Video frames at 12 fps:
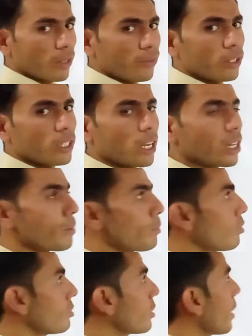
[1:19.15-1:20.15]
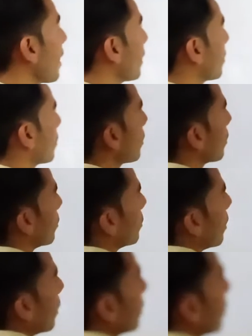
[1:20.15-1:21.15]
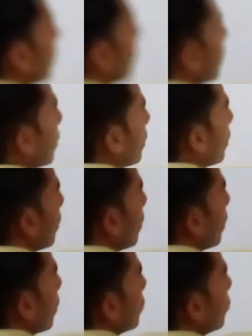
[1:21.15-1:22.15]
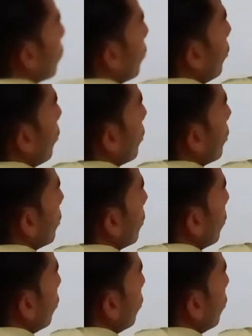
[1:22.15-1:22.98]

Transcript: If you talk about its structure, so the